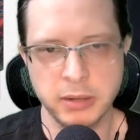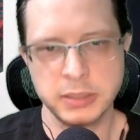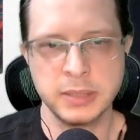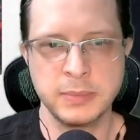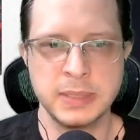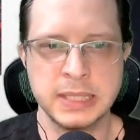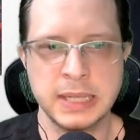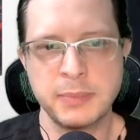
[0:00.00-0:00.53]

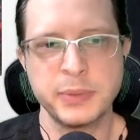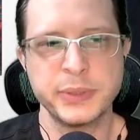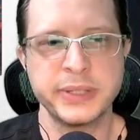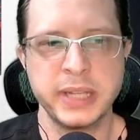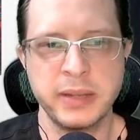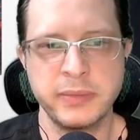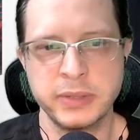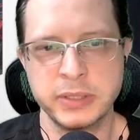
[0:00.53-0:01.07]
Some examples they
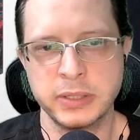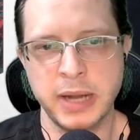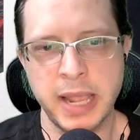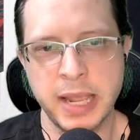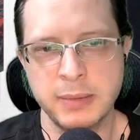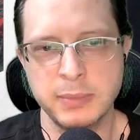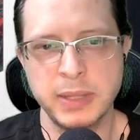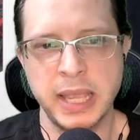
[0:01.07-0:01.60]
give us are
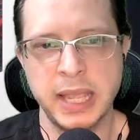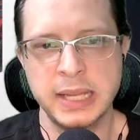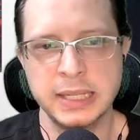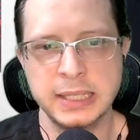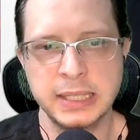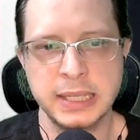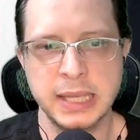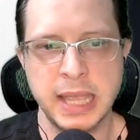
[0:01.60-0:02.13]
animal
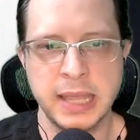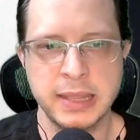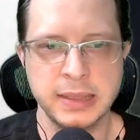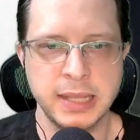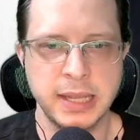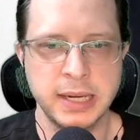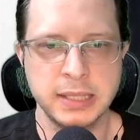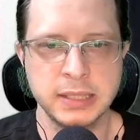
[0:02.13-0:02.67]
handling,
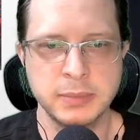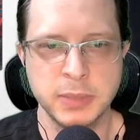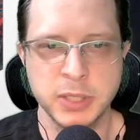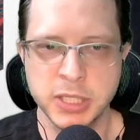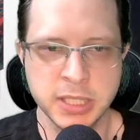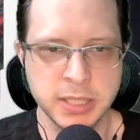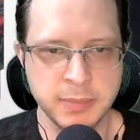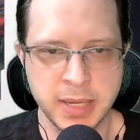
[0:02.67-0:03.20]
athletics,
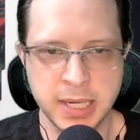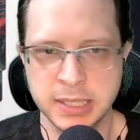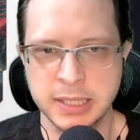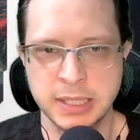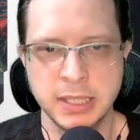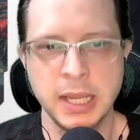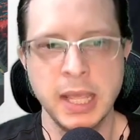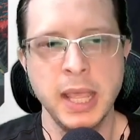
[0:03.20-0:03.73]
emergency
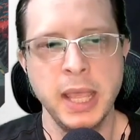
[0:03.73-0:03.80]
medicine,